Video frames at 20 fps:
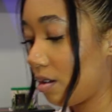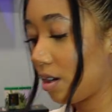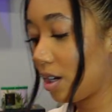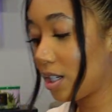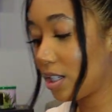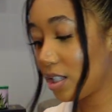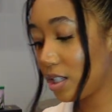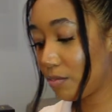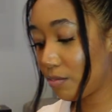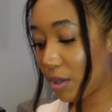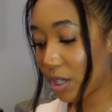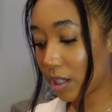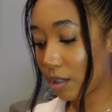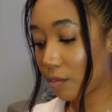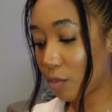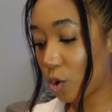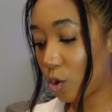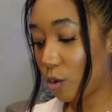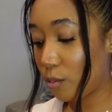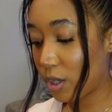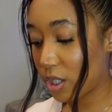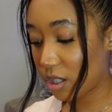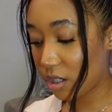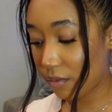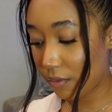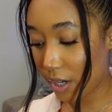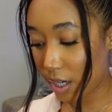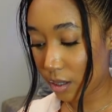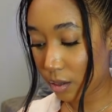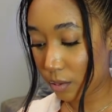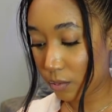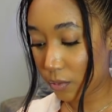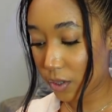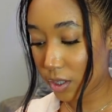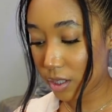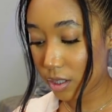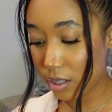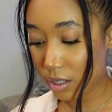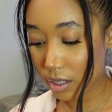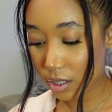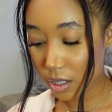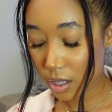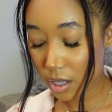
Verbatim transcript: I just picked up a whole bunch of random ones.